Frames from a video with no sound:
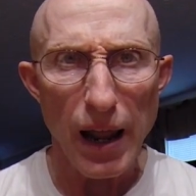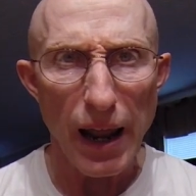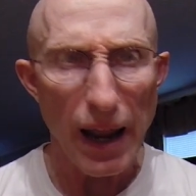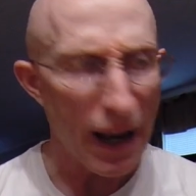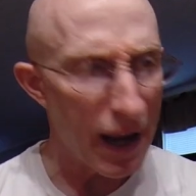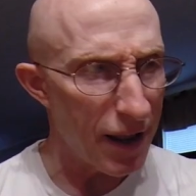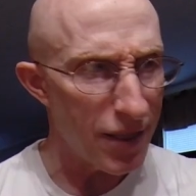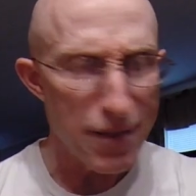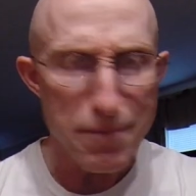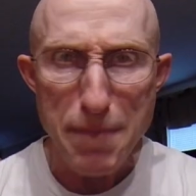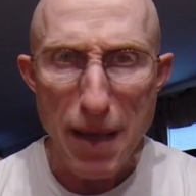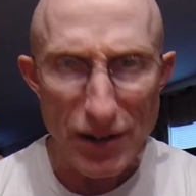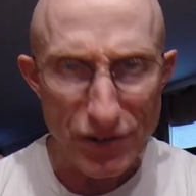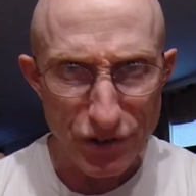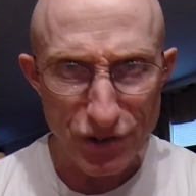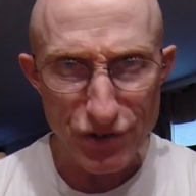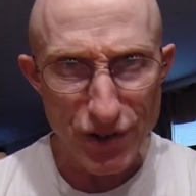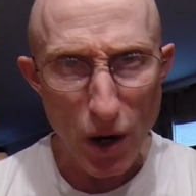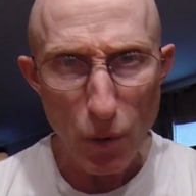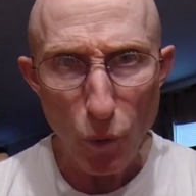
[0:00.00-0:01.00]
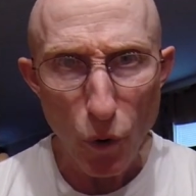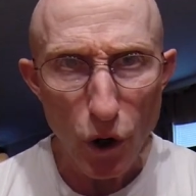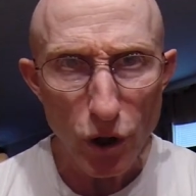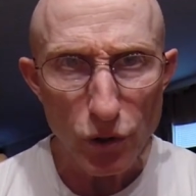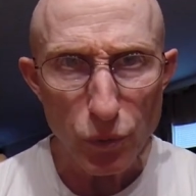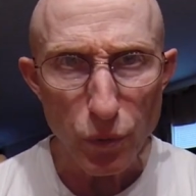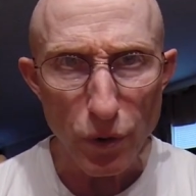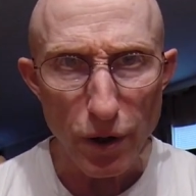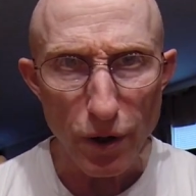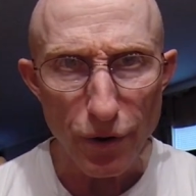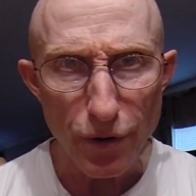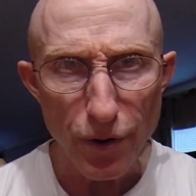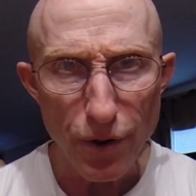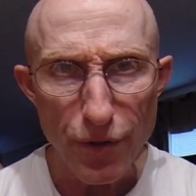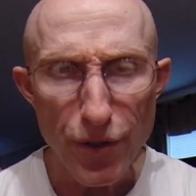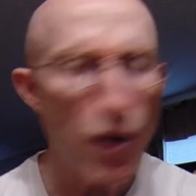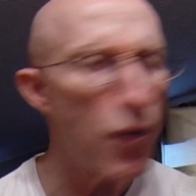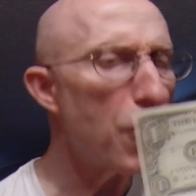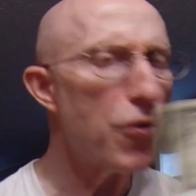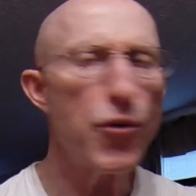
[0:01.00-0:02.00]
And the Mexicans I worked with,
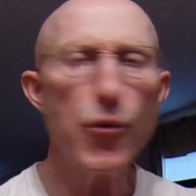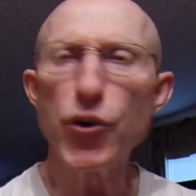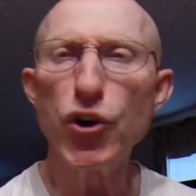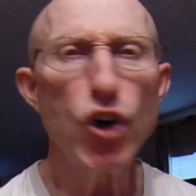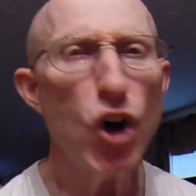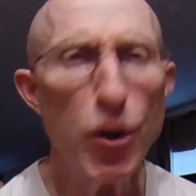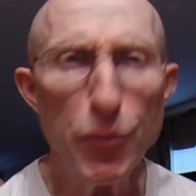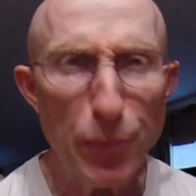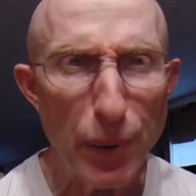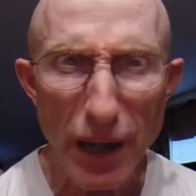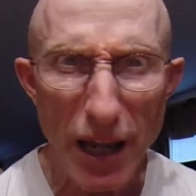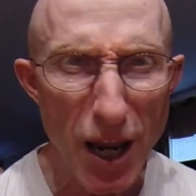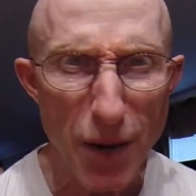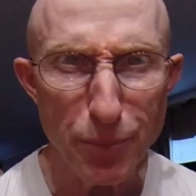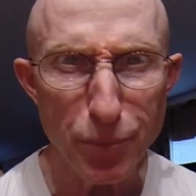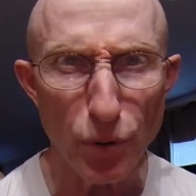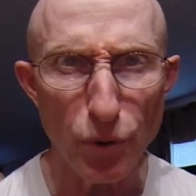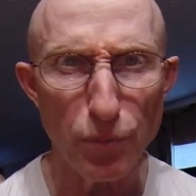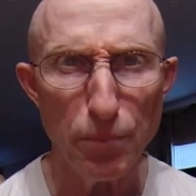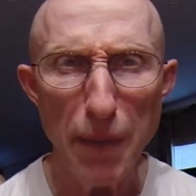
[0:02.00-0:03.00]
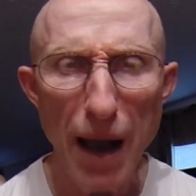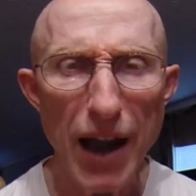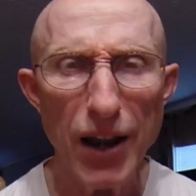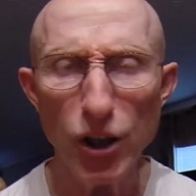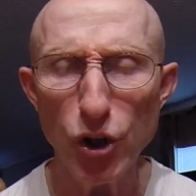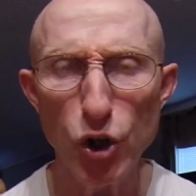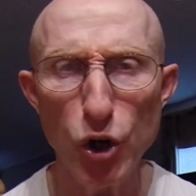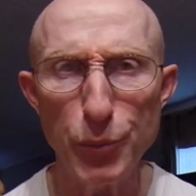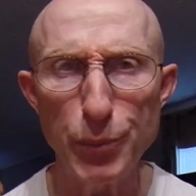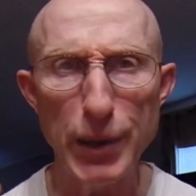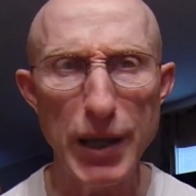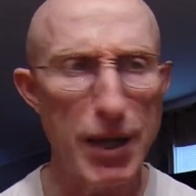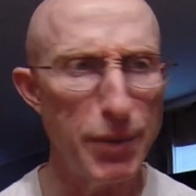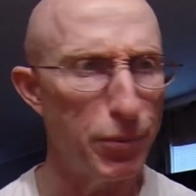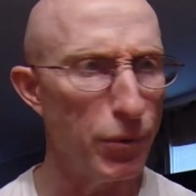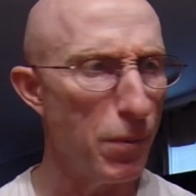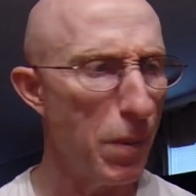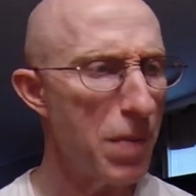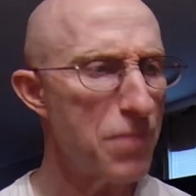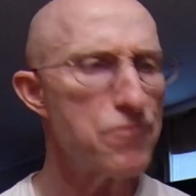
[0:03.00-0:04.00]
they're good people, mighty good
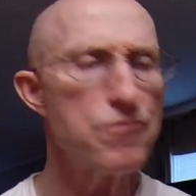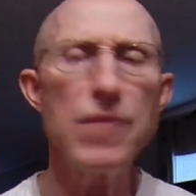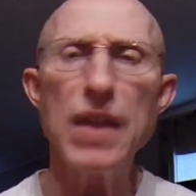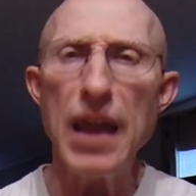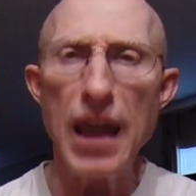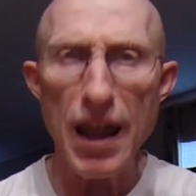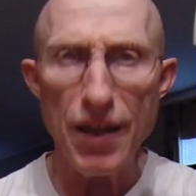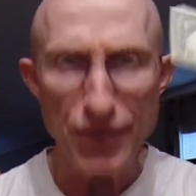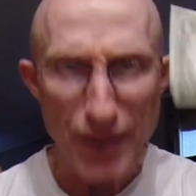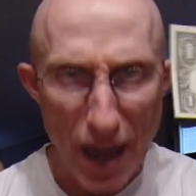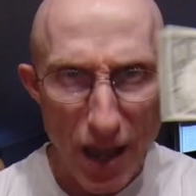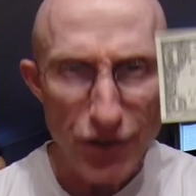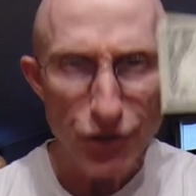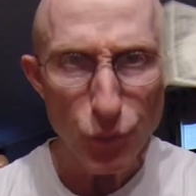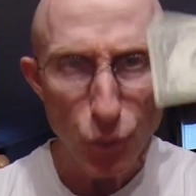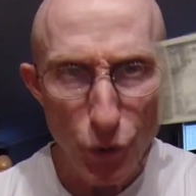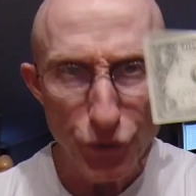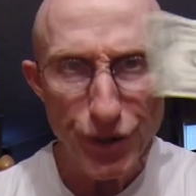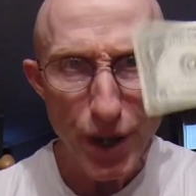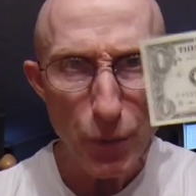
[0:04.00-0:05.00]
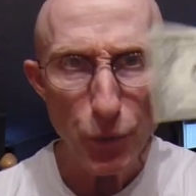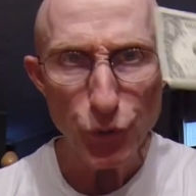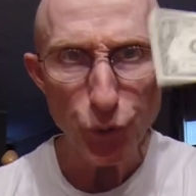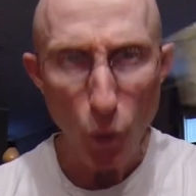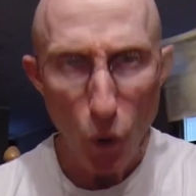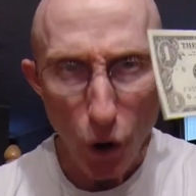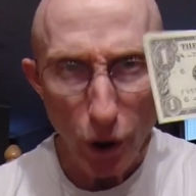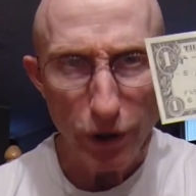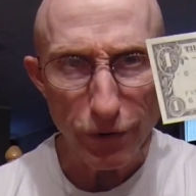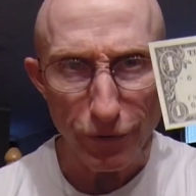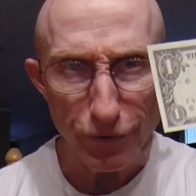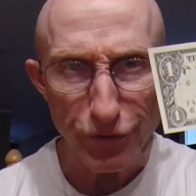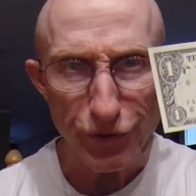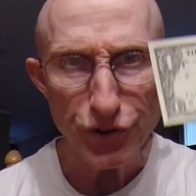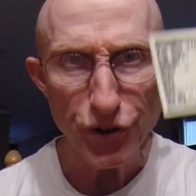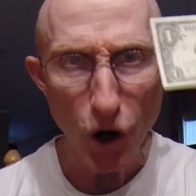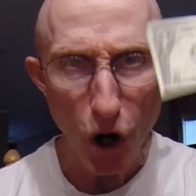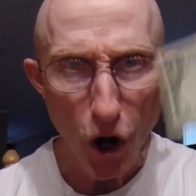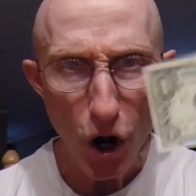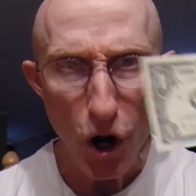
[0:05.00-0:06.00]
people. And that's what they was working
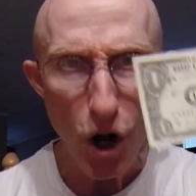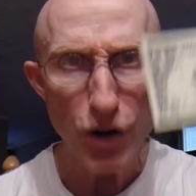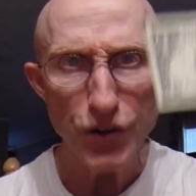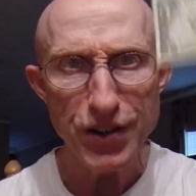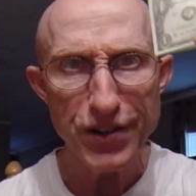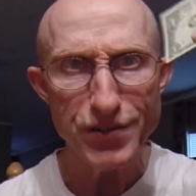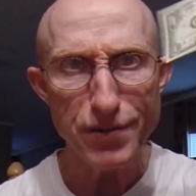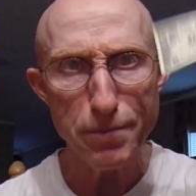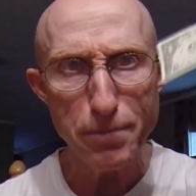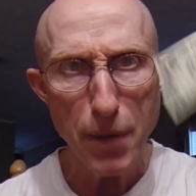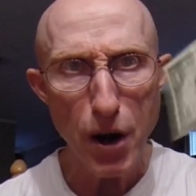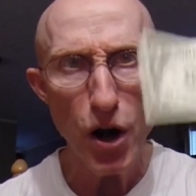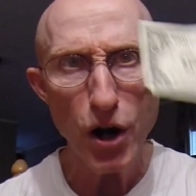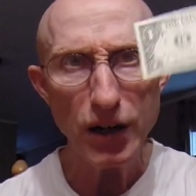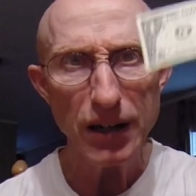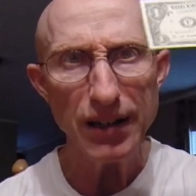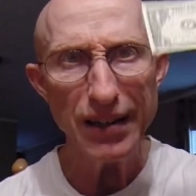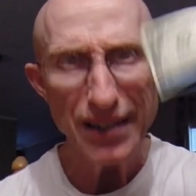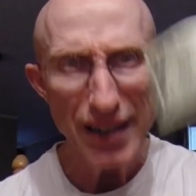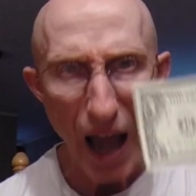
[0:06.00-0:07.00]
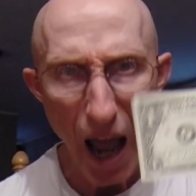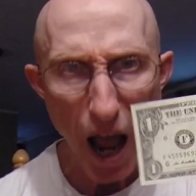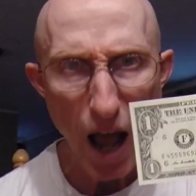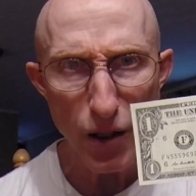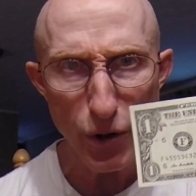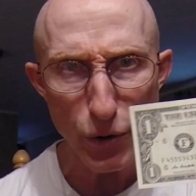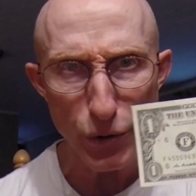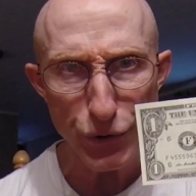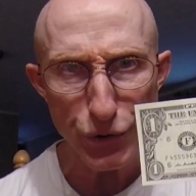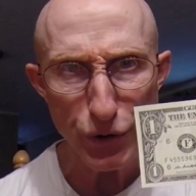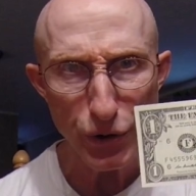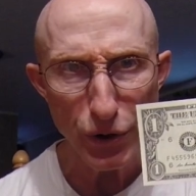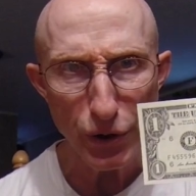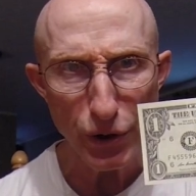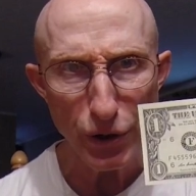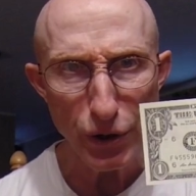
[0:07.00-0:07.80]
to earn, these American dollars.